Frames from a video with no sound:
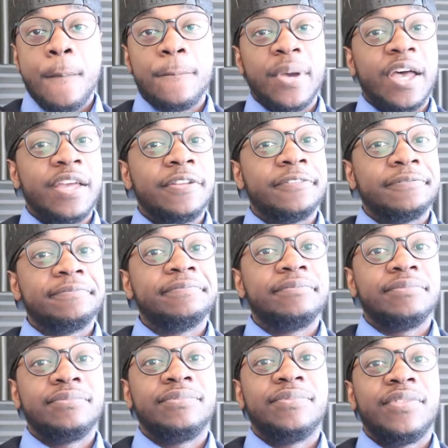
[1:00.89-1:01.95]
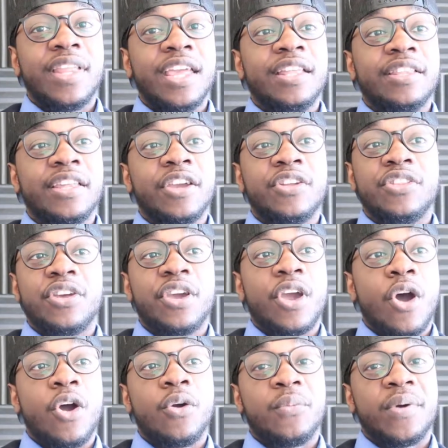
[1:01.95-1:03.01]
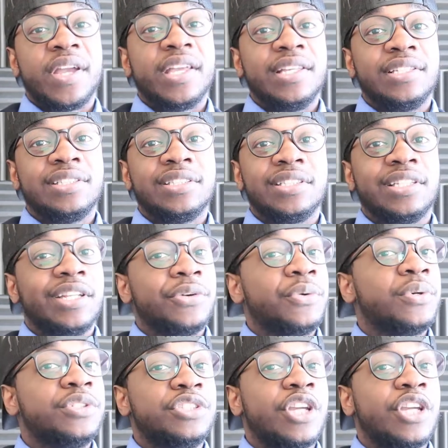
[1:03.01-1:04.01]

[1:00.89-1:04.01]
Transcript: But they are ways. Now we'll